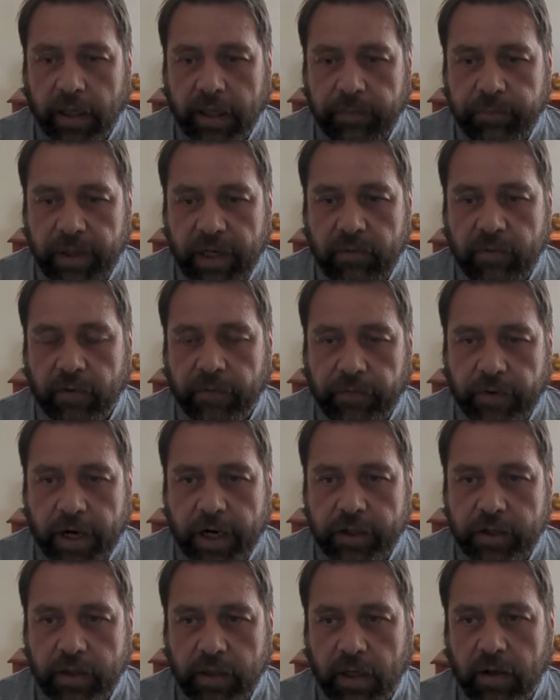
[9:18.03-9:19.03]
be
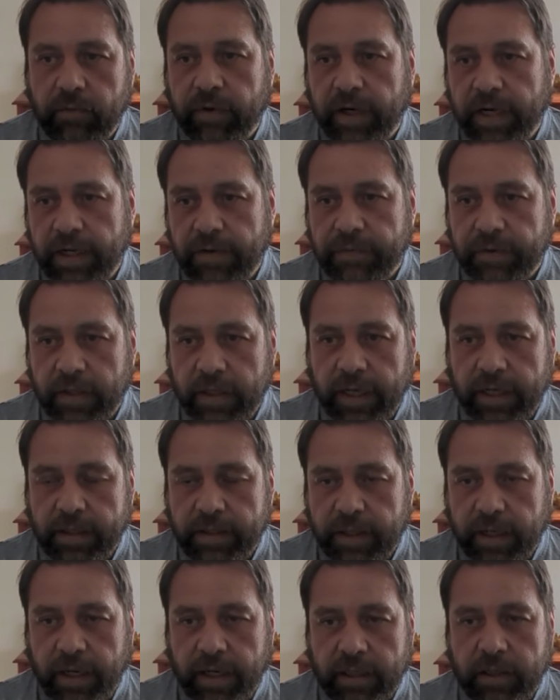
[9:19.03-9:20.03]
refreshed and ready for the next
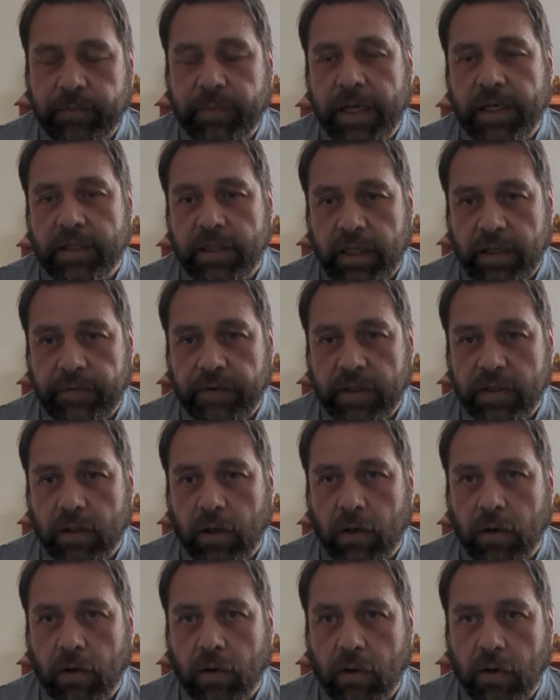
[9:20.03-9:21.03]
day, especially if there's a
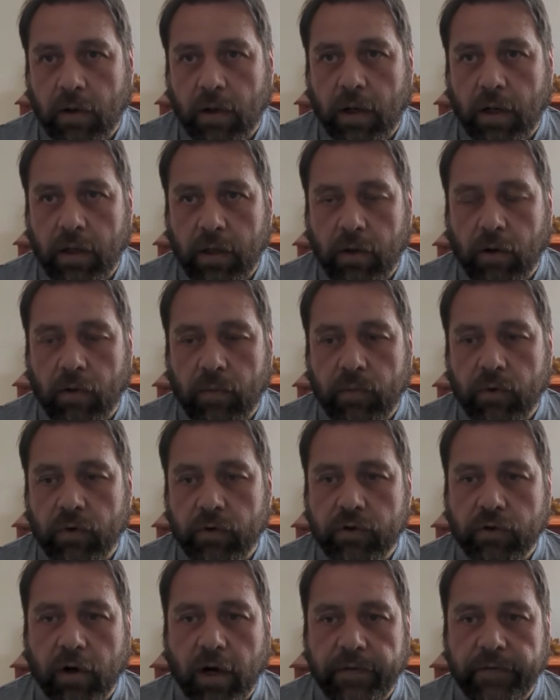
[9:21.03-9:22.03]
lot more
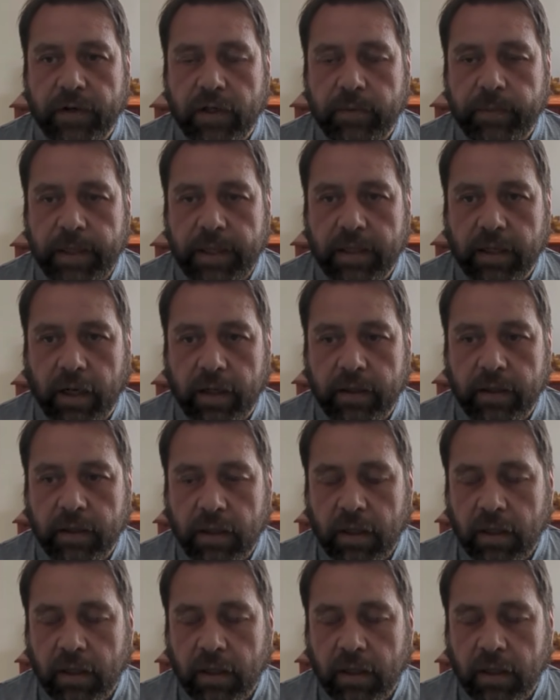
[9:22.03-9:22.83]
driving to be done